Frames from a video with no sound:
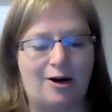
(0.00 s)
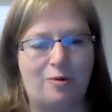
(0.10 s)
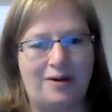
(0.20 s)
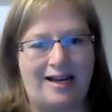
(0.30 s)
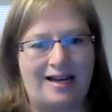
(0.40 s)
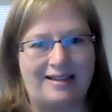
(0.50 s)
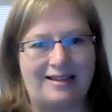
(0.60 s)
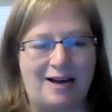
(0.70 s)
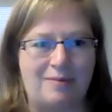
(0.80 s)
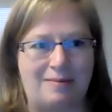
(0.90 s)
hoping
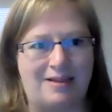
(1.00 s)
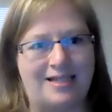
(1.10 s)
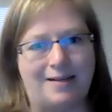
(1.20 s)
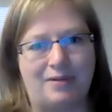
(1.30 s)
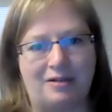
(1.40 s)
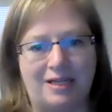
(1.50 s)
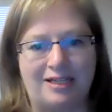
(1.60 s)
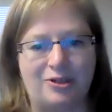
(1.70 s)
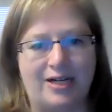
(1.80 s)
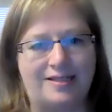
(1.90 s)
that maybe that's something we
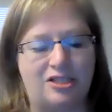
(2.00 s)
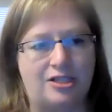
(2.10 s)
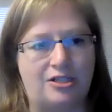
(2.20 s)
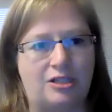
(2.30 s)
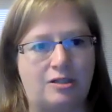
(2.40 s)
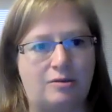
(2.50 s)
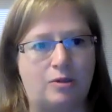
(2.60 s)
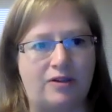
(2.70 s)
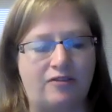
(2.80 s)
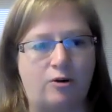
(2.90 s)
can transition to
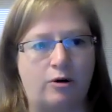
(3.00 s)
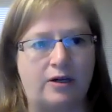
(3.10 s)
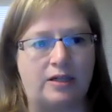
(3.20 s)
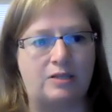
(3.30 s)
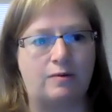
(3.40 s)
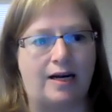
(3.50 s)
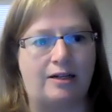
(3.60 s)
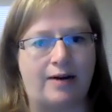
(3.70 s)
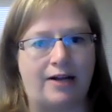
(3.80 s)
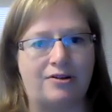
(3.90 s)
moving forward as
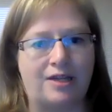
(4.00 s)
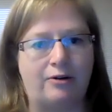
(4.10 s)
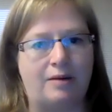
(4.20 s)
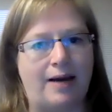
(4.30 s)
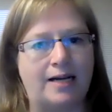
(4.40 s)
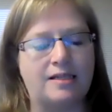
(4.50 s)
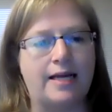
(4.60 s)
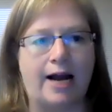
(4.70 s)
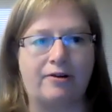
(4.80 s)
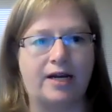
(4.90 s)
well, rather than going back to
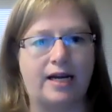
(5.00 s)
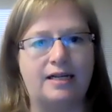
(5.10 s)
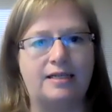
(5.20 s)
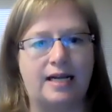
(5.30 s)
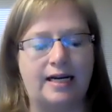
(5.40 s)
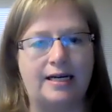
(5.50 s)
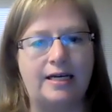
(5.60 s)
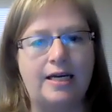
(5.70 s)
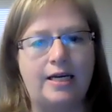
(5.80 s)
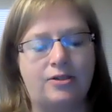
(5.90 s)
the aggregated data.